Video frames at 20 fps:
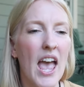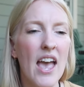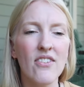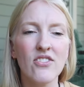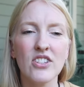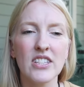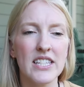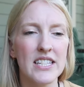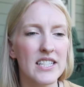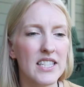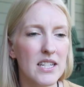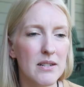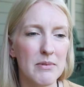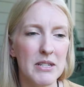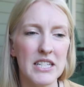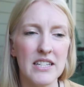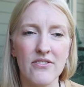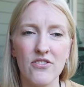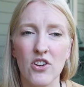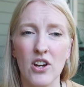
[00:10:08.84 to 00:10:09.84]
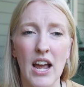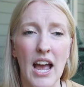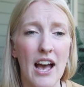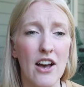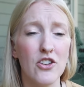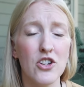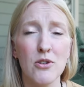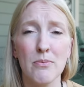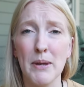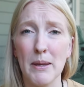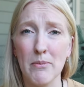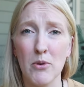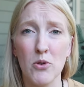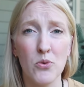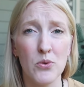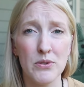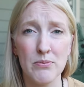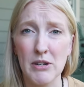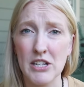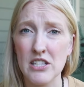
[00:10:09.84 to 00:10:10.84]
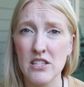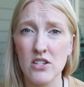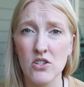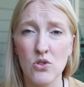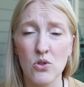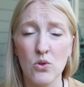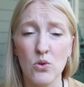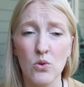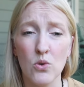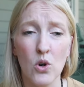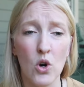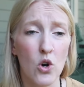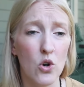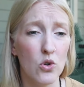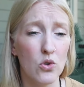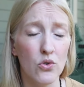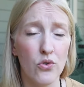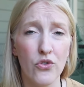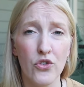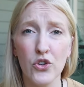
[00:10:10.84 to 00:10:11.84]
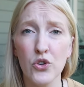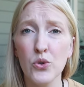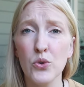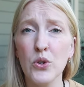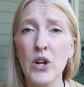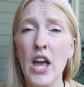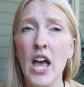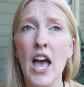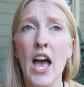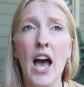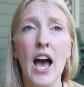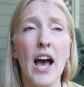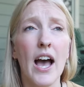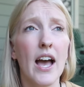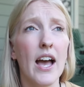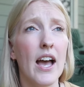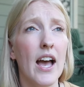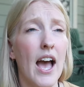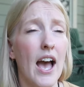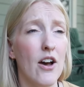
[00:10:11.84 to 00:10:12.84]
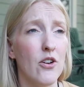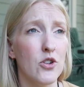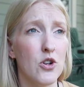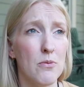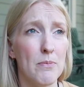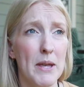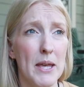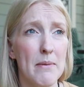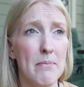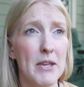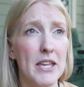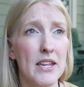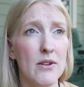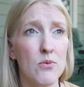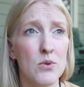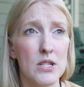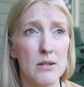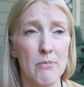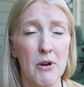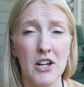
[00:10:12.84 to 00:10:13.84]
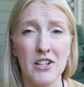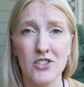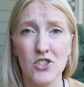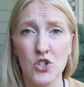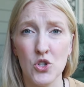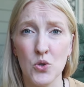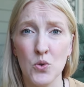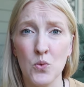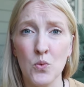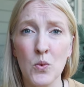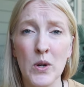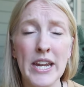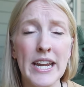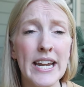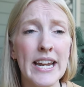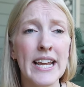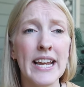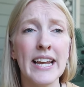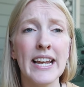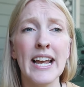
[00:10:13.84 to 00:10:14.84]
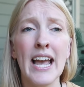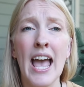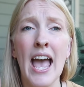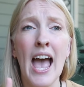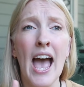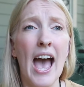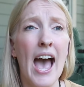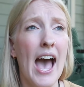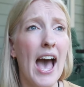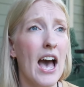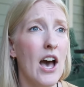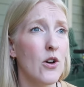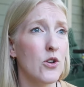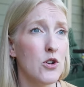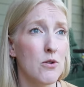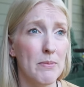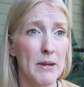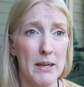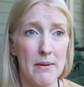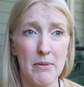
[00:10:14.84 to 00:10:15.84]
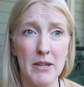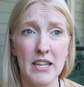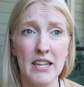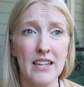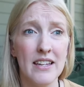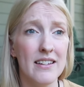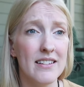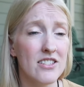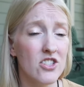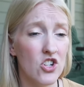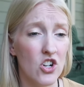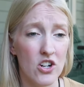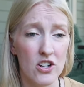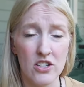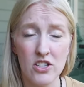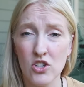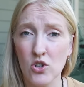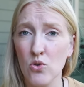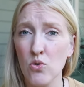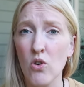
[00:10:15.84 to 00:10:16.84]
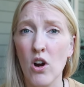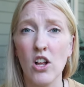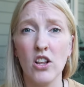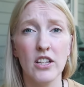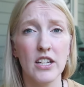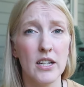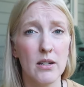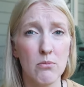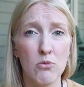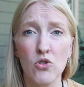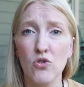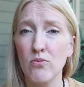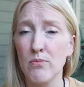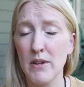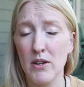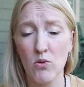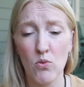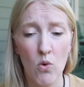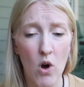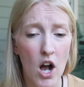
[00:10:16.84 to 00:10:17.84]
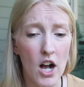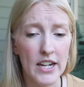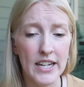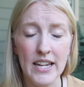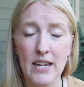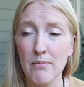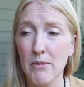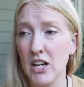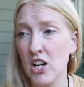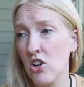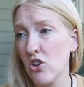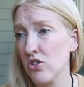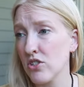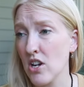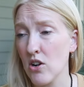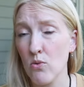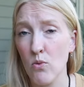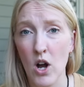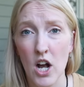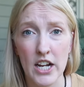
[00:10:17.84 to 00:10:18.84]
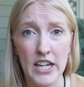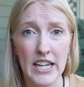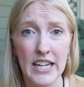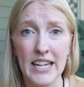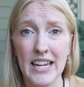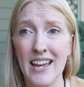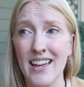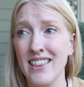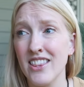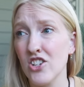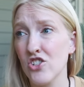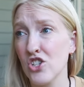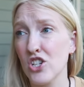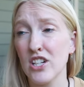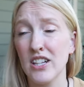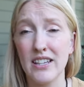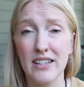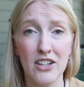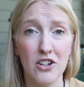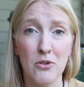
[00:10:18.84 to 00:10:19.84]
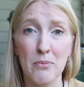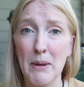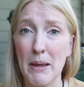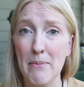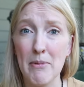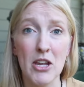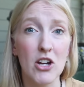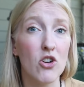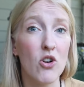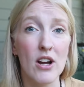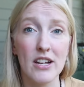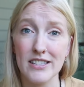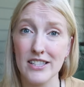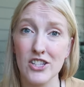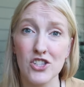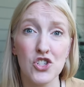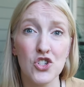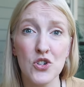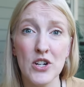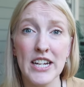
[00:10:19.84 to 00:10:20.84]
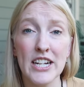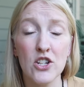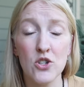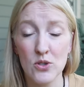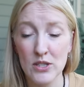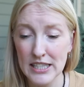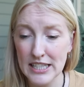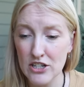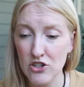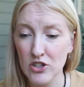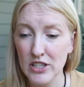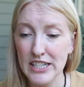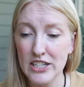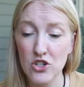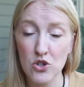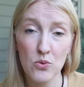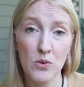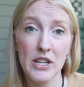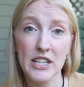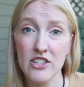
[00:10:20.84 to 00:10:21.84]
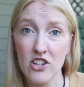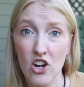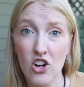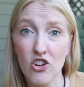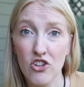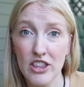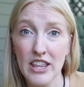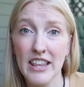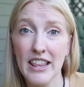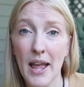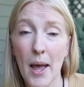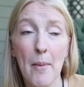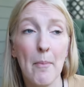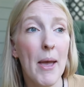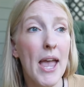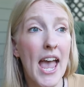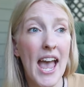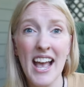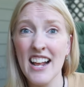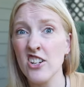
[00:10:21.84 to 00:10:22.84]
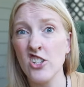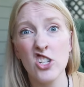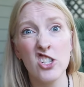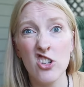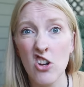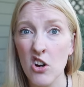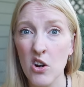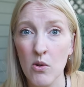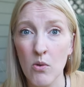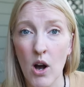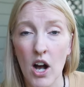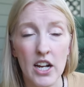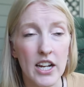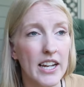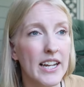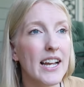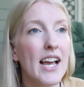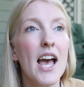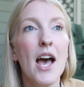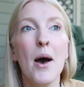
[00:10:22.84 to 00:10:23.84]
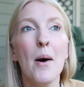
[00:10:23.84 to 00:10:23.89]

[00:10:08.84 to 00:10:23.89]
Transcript: Everything's going to be different. How your baby responds to whole food, how your baby responds to weaning, how your baby starts crawling, movement, walking. My girls aren't walking yet. There's a little baby across the street who's literally two weeks younger than them, and she's already walking.